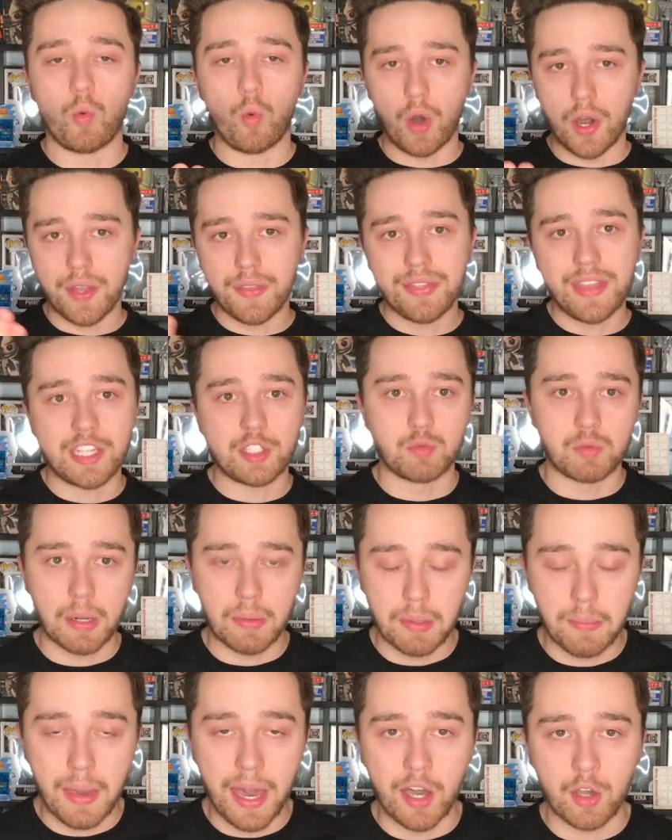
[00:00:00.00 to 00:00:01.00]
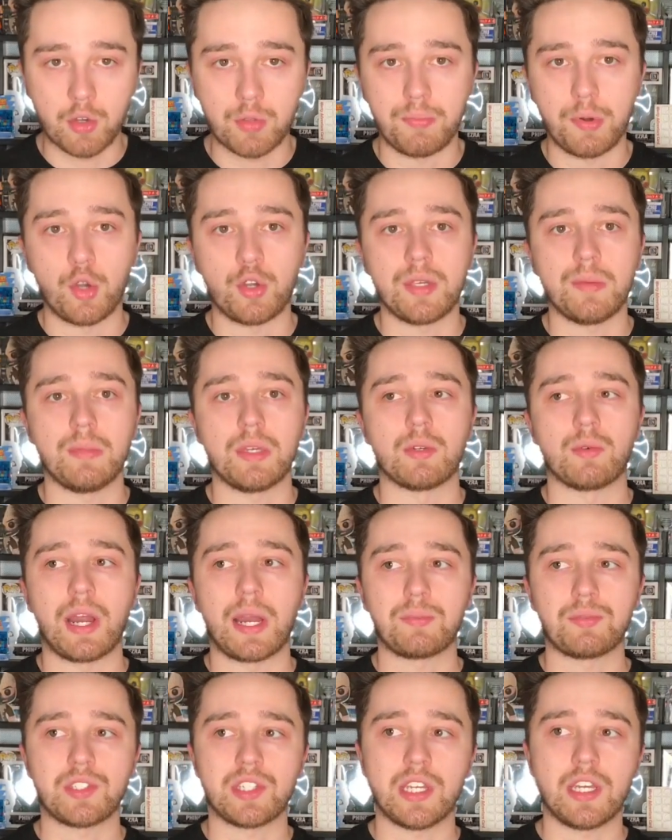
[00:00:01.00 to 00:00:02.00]
One, that's Rami Malek with Bohemian
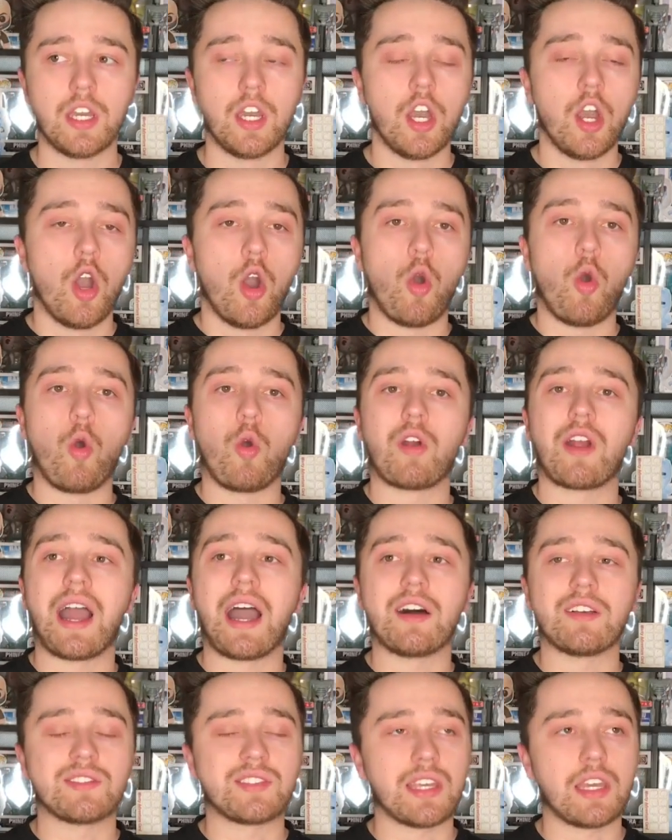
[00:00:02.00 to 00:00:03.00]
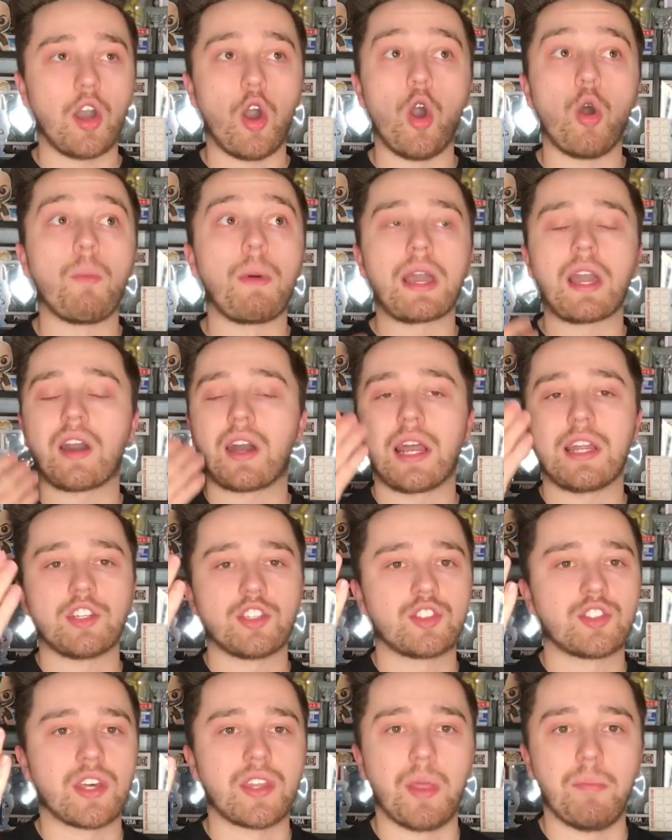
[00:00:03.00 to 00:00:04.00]
Rhapsody. Or I'll say, oh my god, I
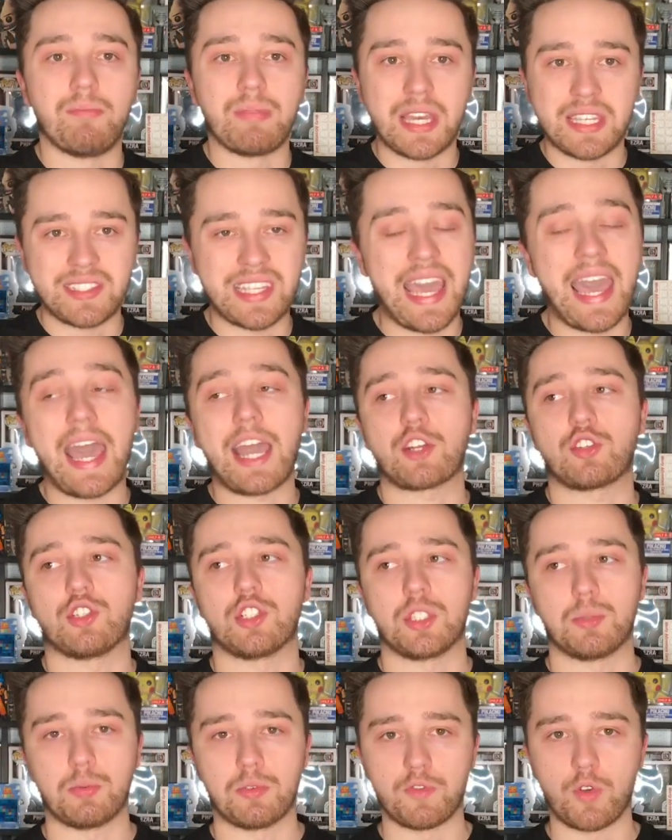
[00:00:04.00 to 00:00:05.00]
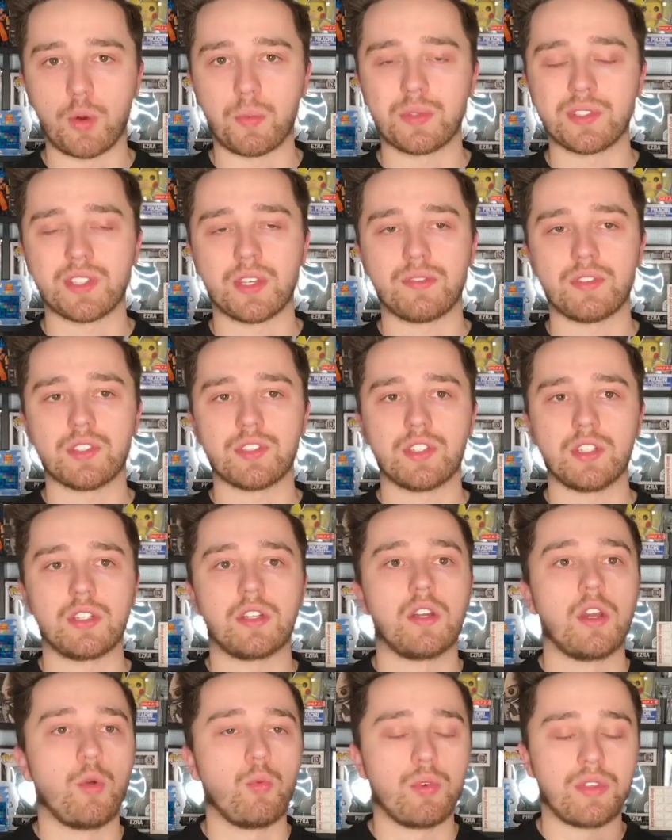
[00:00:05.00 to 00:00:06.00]
just saw the best actress performance of this
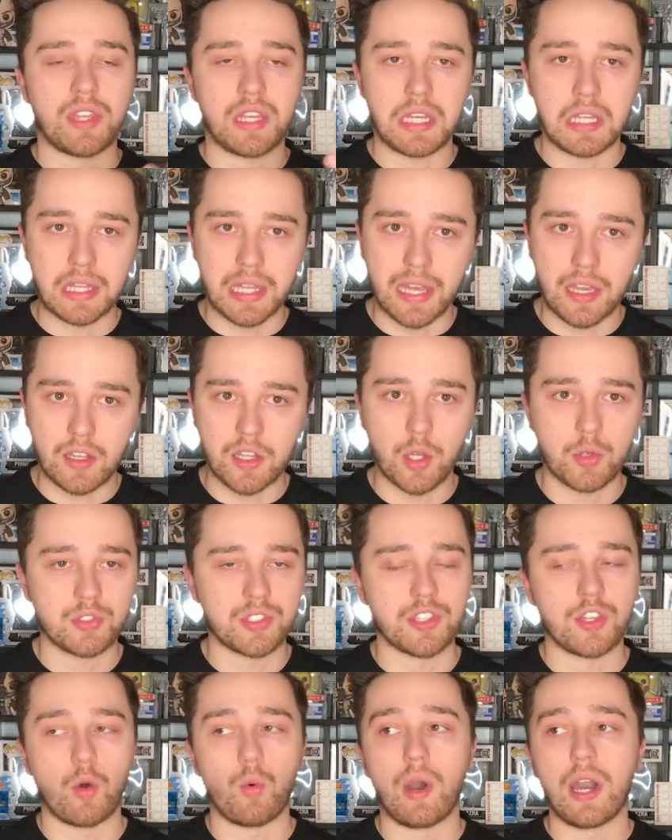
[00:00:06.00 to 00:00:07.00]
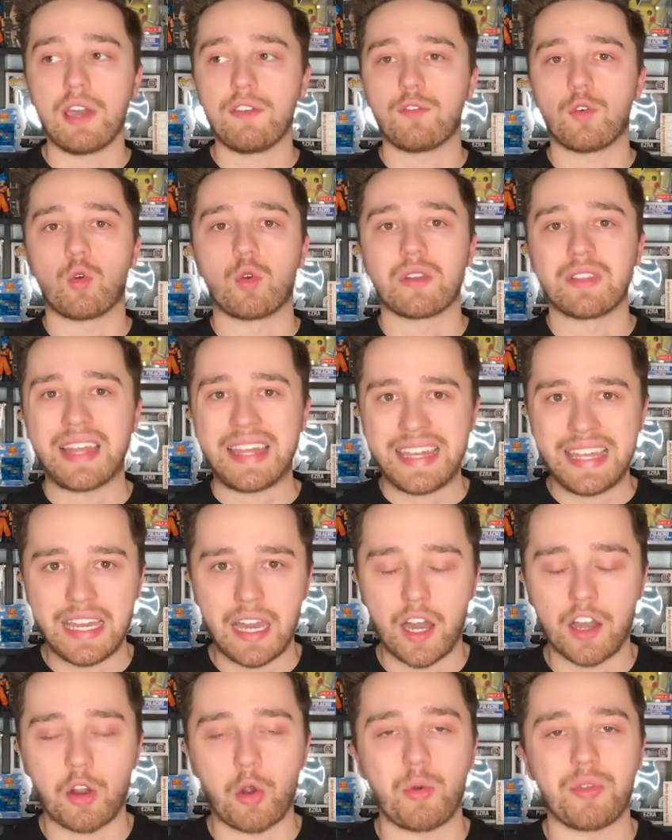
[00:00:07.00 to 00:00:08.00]
year within Glenn Close and the Wife or Lady
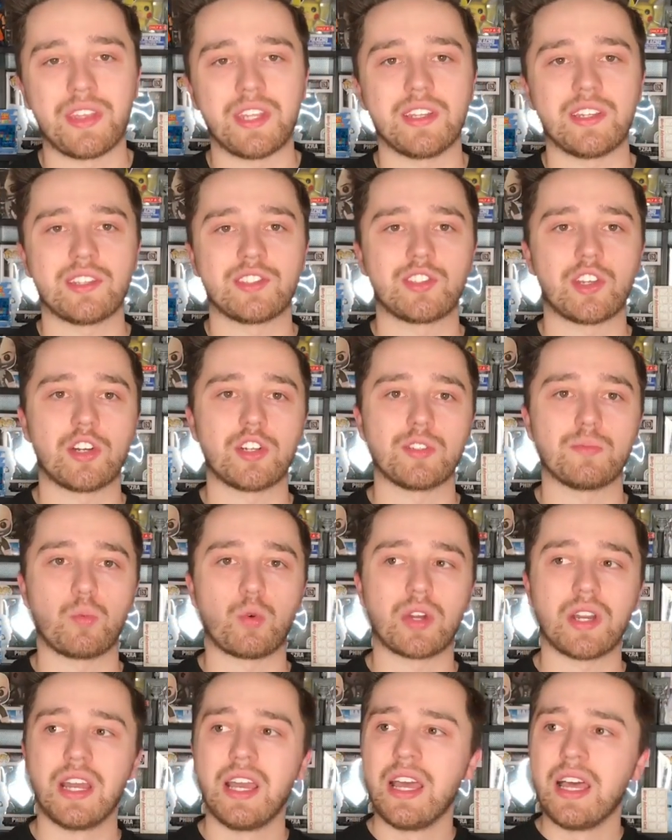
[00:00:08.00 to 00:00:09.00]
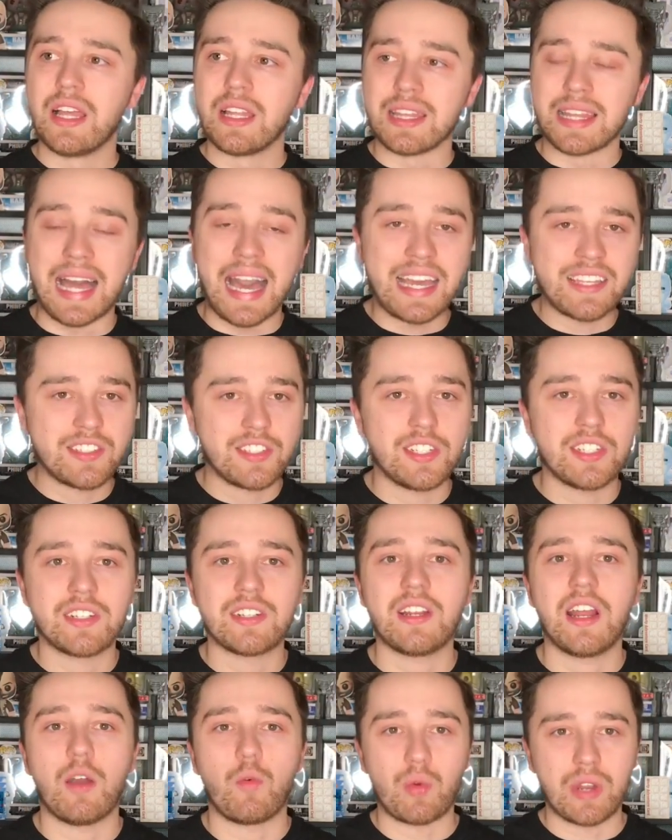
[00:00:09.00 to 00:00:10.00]
Gaga within A Star is Born. Last
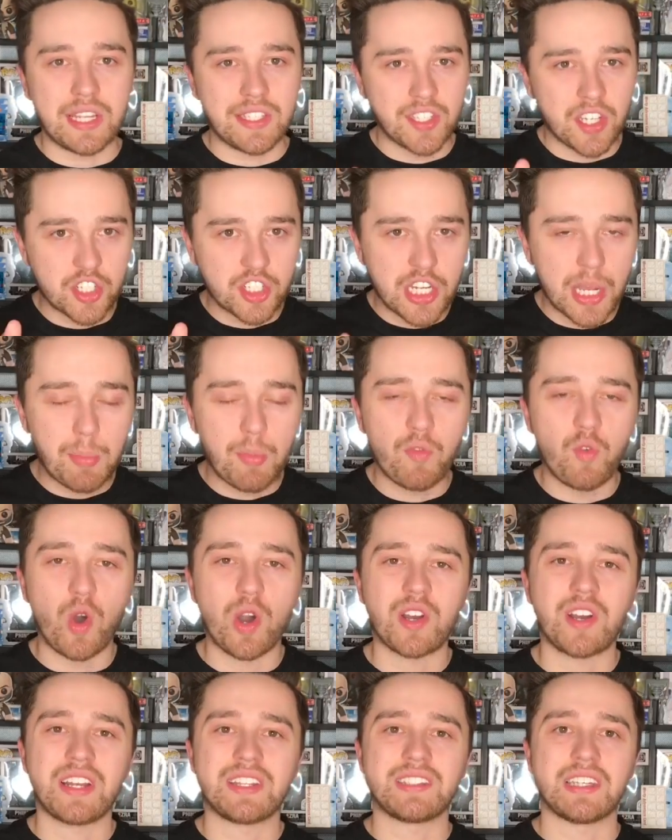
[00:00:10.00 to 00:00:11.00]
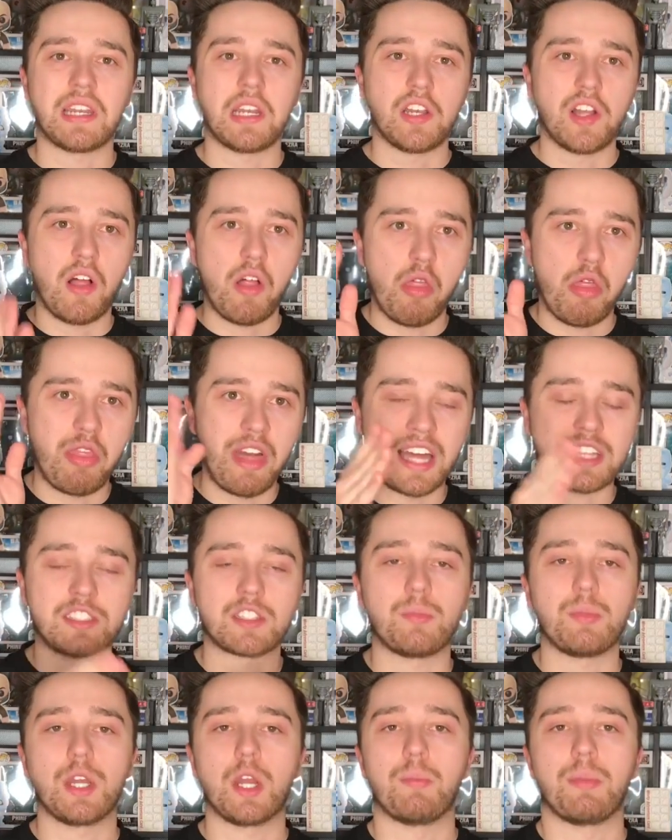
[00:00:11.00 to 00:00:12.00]
year, when I saw Shape of Water, I said, that's
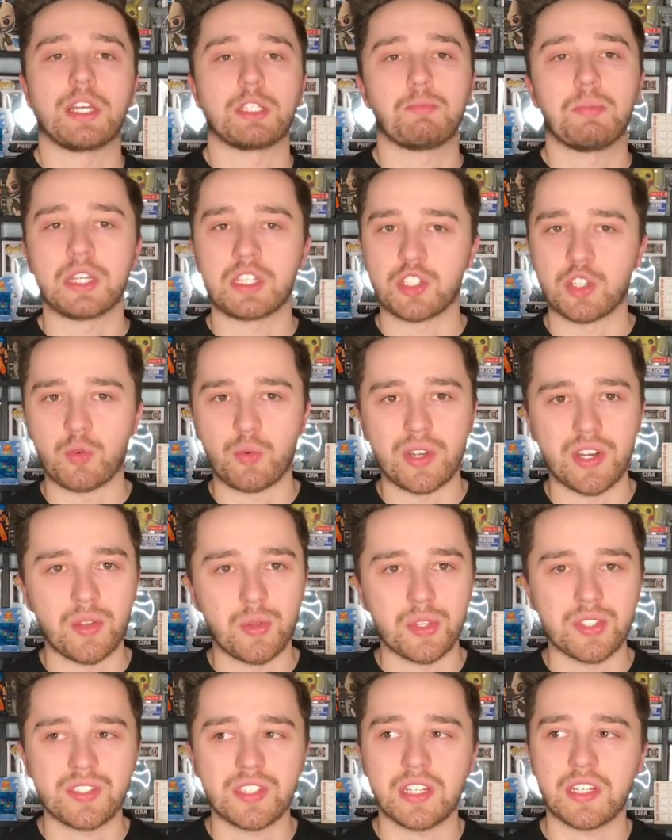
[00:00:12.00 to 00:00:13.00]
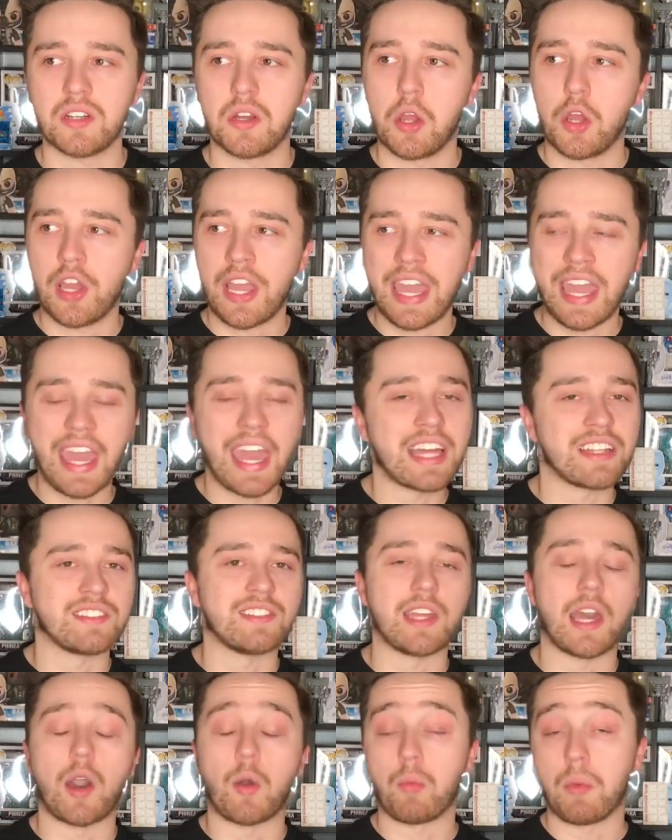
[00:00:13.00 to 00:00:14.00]
going to be our best picture winner this year.
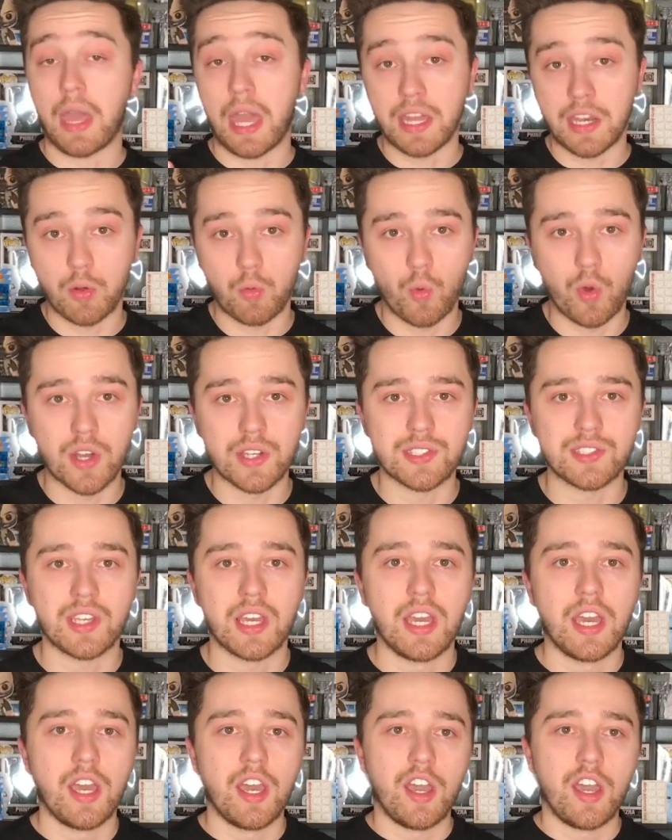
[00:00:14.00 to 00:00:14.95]
Hands down, and it was.